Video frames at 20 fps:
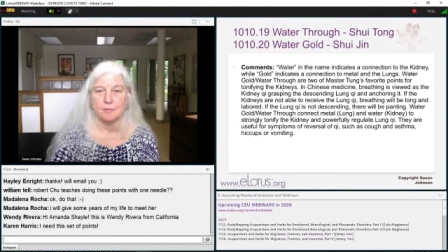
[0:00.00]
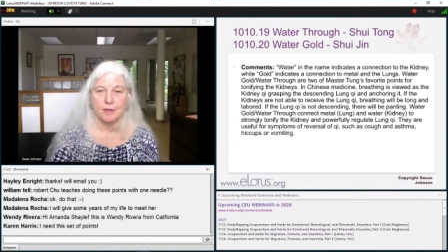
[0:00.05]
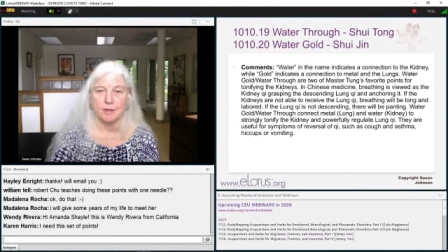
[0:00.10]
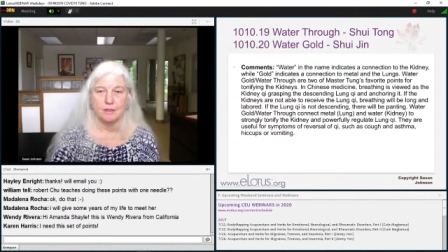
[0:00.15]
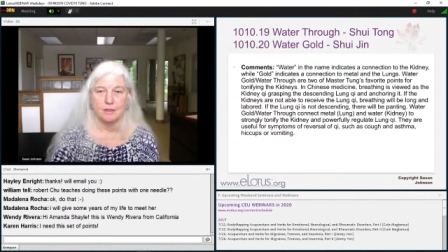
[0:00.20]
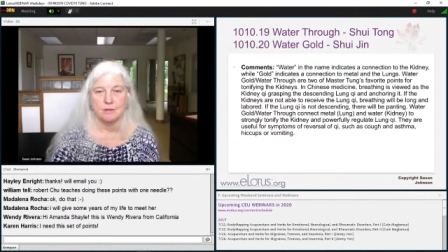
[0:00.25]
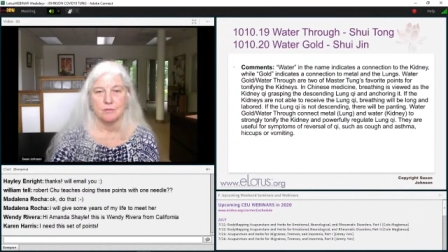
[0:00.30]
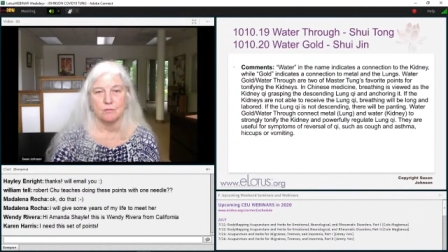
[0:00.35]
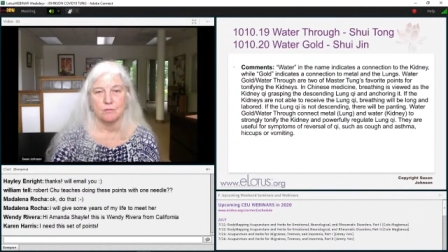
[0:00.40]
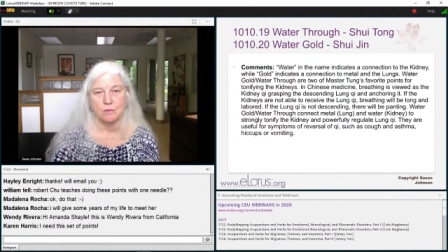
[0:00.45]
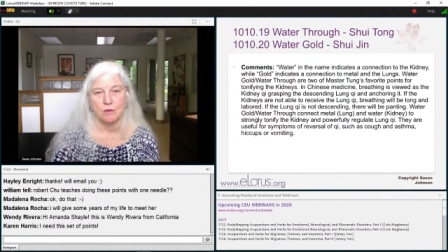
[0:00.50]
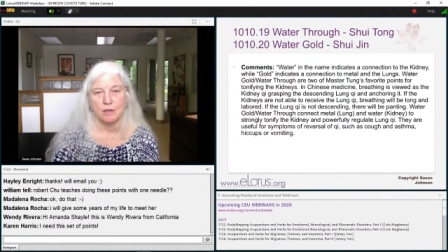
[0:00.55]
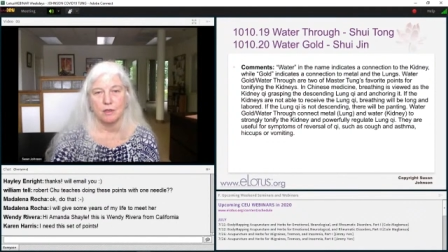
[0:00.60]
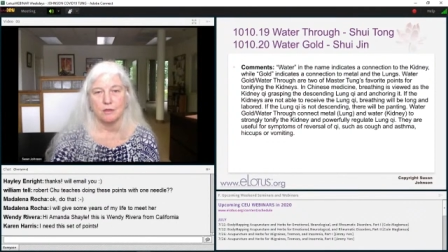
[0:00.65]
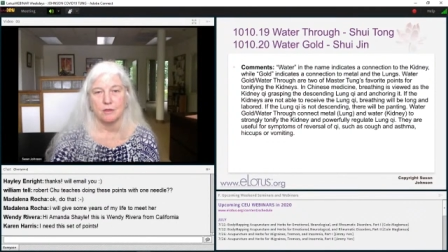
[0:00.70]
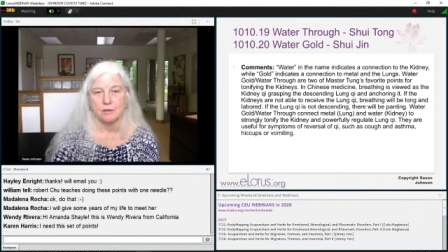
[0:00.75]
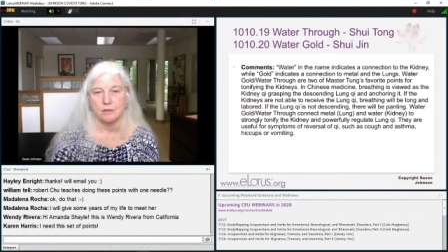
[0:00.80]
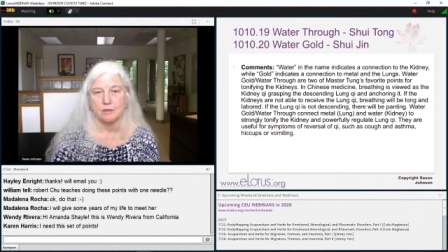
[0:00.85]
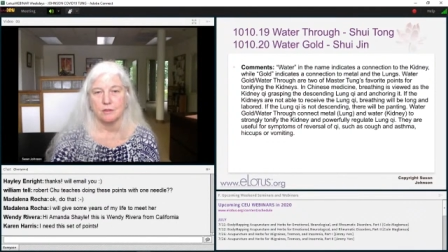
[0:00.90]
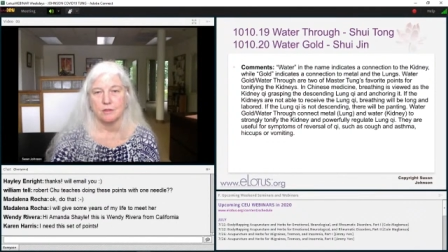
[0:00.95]
metal and
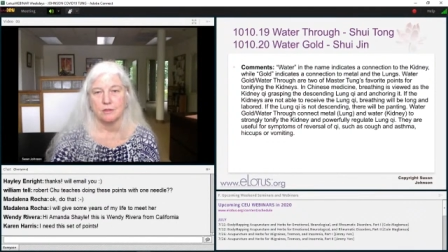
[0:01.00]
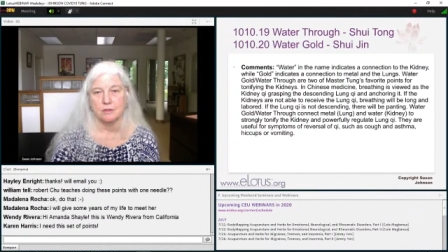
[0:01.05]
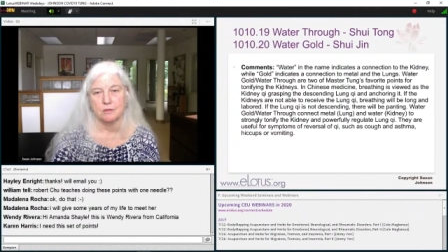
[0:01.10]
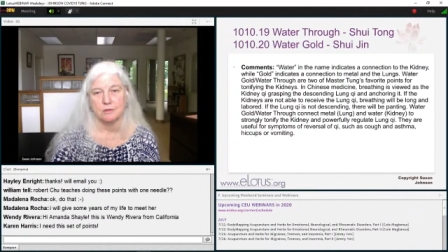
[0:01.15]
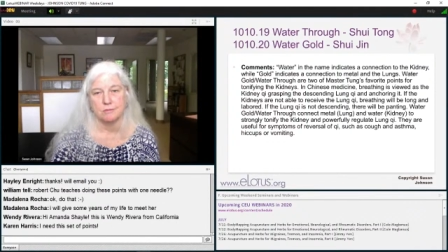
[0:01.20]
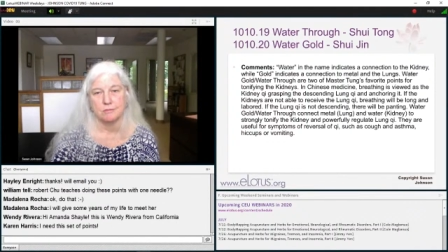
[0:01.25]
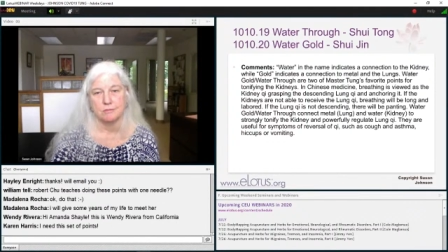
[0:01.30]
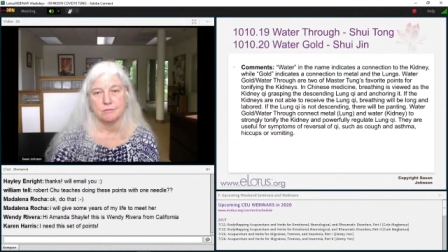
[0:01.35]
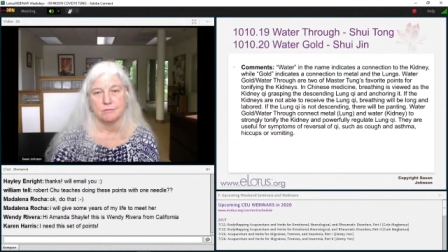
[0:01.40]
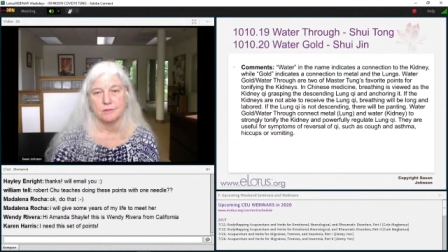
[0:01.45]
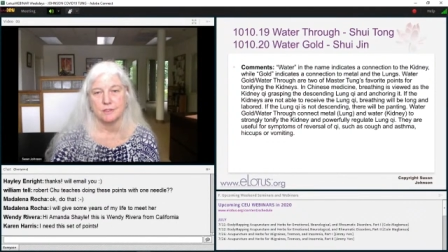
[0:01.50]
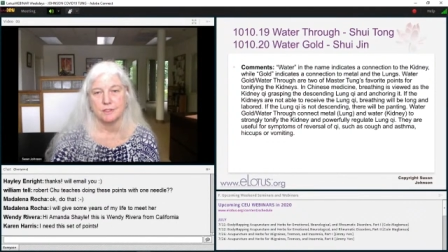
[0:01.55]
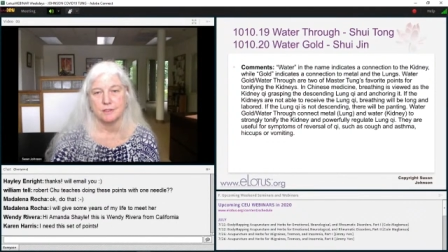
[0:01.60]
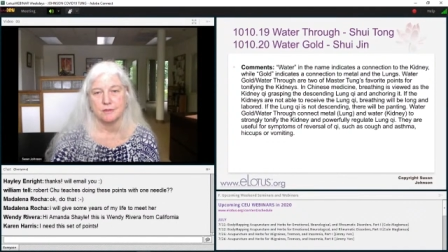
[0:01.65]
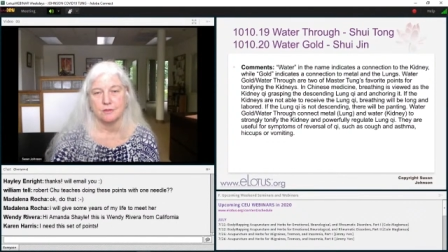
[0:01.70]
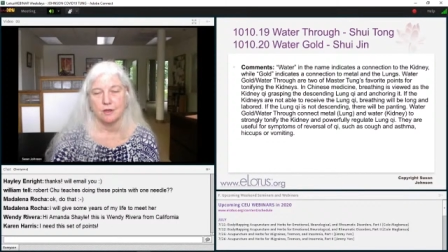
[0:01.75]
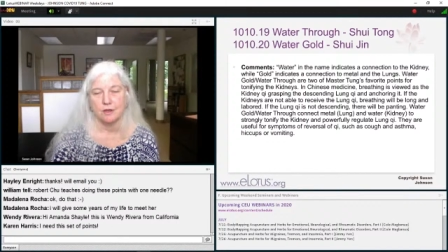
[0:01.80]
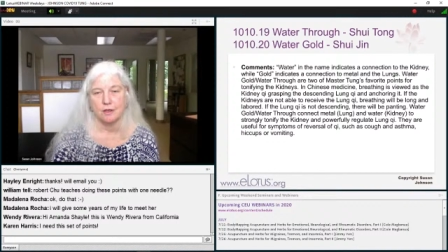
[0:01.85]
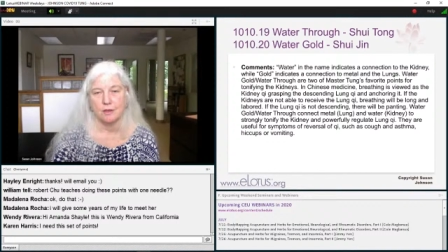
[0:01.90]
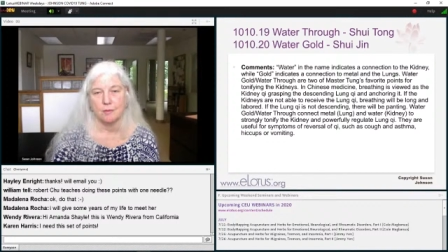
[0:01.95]
water. We
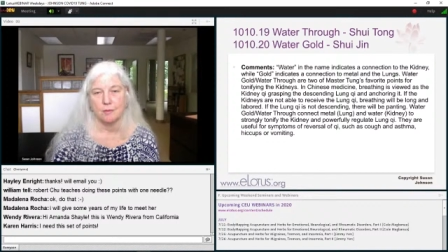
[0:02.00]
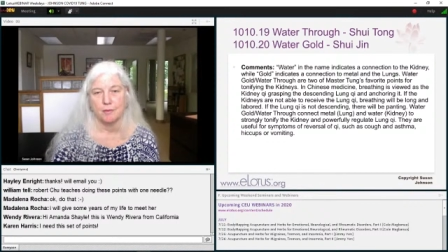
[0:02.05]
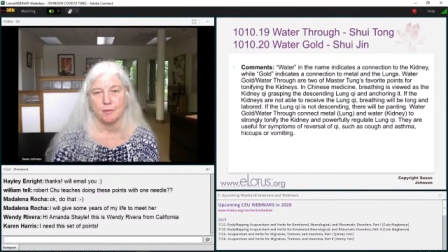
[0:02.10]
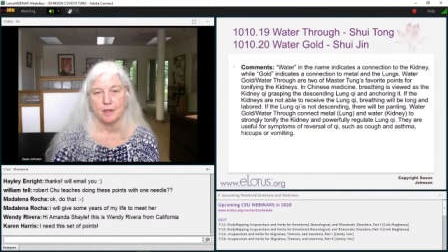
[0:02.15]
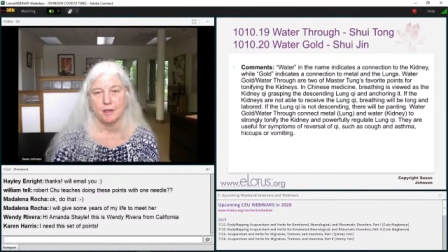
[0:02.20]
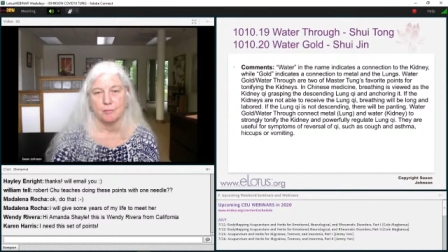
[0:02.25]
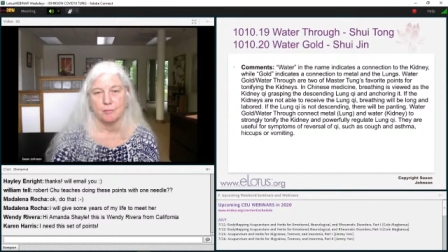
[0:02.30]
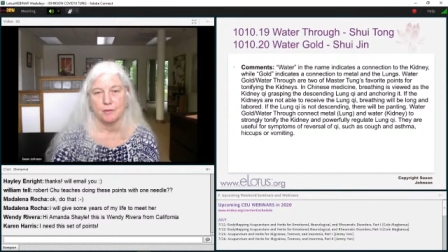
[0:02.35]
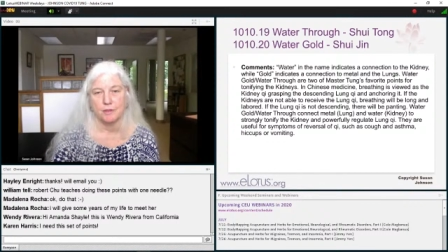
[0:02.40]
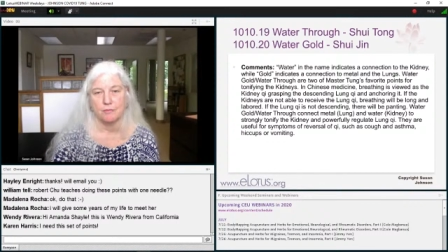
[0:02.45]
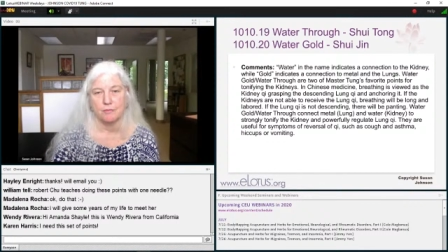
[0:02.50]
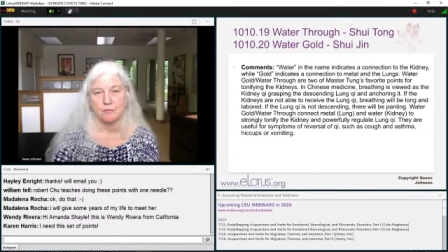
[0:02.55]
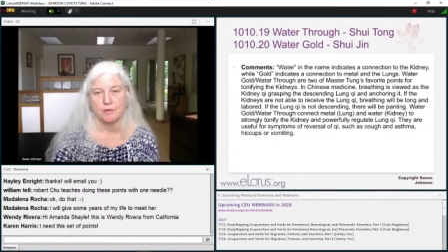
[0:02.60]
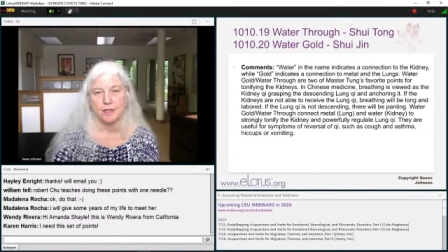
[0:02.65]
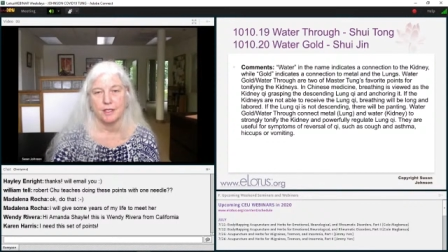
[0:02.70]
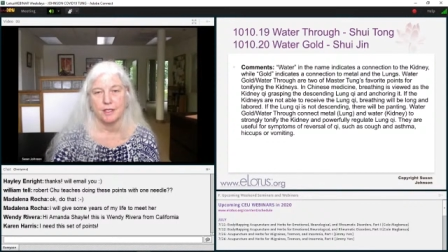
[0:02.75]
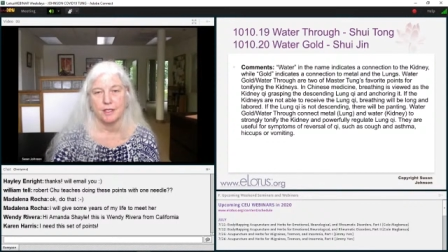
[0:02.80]
didn't talk about, but